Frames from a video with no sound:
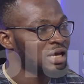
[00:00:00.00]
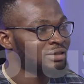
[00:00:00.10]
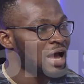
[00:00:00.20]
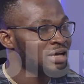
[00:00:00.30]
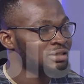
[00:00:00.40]

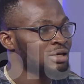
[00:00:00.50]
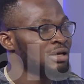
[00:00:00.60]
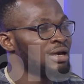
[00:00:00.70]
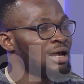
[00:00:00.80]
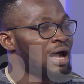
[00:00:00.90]
tasks
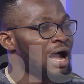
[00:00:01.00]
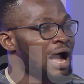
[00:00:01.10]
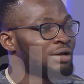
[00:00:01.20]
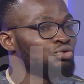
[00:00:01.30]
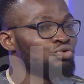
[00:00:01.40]

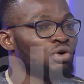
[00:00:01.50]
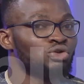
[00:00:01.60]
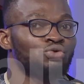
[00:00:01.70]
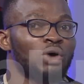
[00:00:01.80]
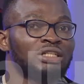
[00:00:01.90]
and you
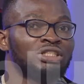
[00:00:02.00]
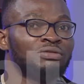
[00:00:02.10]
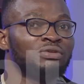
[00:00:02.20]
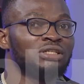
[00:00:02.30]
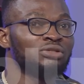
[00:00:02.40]
want to
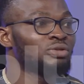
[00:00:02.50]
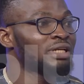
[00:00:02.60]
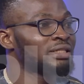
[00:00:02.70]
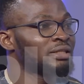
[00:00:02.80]
achieve it, you set a,